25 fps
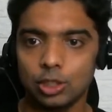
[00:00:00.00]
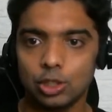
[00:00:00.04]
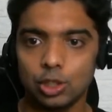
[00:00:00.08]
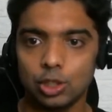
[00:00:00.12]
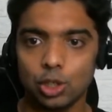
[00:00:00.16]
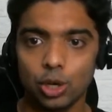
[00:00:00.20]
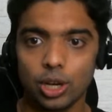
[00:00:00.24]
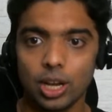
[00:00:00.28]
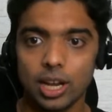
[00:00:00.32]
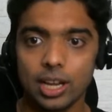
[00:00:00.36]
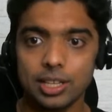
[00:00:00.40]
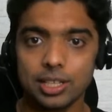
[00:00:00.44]

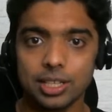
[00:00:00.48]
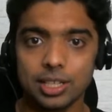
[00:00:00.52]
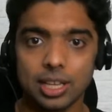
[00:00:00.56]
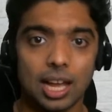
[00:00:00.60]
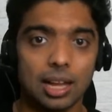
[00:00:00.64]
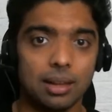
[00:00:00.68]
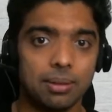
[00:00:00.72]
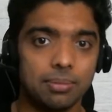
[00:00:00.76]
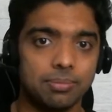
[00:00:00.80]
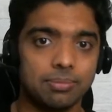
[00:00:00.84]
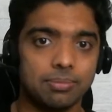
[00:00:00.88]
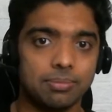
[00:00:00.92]
So guys,
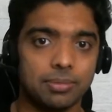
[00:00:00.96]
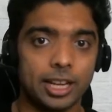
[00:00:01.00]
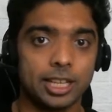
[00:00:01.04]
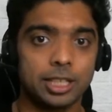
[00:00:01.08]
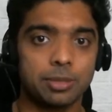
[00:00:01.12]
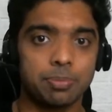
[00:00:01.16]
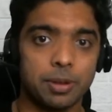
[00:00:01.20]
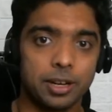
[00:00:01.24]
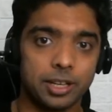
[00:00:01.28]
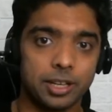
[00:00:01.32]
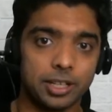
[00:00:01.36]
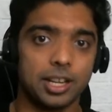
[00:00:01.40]
I'm
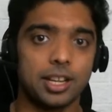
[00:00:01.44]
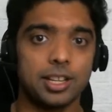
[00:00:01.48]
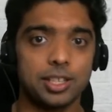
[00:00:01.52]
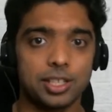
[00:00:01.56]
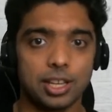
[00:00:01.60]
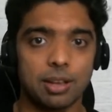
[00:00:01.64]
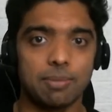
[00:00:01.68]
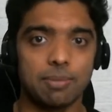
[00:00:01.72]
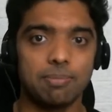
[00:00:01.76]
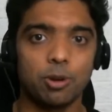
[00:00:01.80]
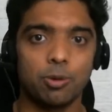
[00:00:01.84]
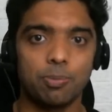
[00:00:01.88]
expecting
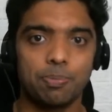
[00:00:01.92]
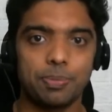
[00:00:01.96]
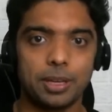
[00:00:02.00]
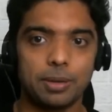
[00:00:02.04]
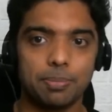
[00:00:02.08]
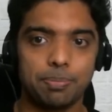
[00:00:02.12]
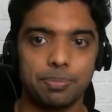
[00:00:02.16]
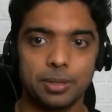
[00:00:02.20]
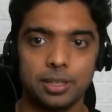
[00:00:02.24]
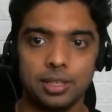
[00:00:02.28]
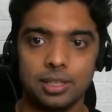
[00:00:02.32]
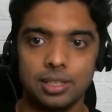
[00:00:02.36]
some more
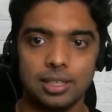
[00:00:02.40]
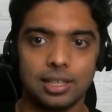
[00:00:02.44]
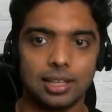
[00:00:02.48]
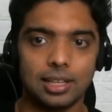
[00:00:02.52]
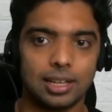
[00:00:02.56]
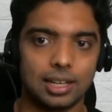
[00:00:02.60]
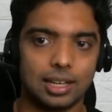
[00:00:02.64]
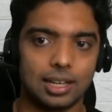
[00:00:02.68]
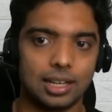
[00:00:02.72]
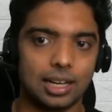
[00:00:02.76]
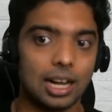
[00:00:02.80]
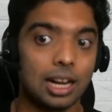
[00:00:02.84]
people.
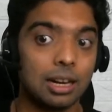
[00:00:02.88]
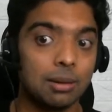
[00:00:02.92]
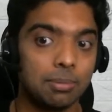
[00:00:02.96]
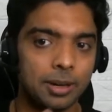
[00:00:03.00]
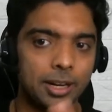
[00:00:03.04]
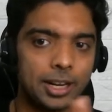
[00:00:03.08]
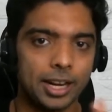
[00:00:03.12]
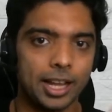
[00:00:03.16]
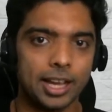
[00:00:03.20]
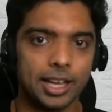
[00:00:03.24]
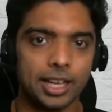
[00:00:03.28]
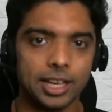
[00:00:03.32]
I'll
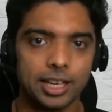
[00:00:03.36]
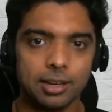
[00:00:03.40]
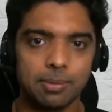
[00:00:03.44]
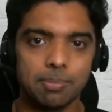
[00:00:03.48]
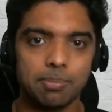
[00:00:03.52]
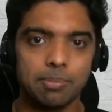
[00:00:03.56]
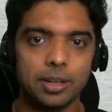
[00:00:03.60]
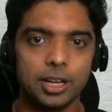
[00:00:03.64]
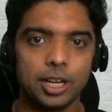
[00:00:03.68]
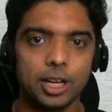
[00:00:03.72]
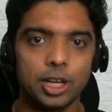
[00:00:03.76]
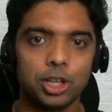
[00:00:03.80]
be taking a
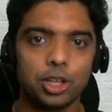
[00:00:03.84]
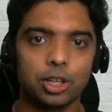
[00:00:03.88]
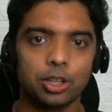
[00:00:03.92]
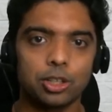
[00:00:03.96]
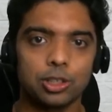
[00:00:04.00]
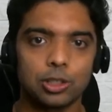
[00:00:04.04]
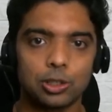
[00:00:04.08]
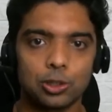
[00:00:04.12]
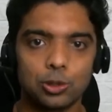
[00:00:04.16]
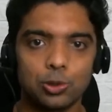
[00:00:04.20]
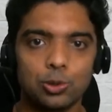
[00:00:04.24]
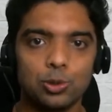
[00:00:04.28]
minute or
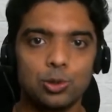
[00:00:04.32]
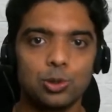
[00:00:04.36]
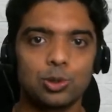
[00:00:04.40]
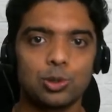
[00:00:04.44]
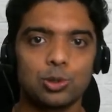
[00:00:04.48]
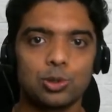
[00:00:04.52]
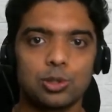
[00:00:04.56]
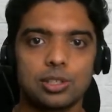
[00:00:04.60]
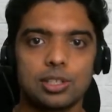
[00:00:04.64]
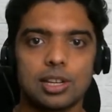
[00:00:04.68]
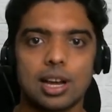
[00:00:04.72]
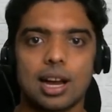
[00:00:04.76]
two
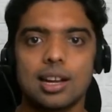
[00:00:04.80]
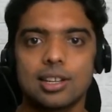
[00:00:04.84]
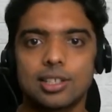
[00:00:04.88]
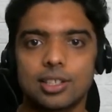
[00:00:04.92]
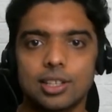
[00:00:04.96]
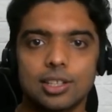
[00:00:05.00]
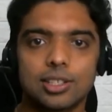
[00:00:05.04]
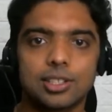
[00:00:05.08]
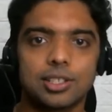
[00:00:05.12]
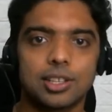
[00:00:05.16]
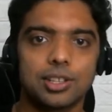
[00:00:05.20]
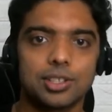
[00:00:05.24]
to start
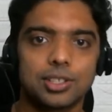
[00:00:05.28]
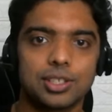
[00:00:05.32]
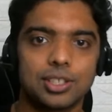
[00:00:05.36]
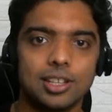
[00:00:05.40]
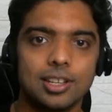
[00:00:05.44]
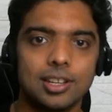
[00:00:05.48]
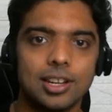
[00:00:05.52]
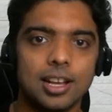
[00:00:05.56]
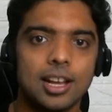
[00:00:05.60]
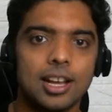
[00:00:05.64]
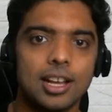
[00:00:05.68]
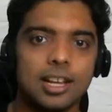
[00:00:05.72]
our
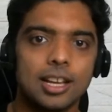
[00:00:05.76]
session.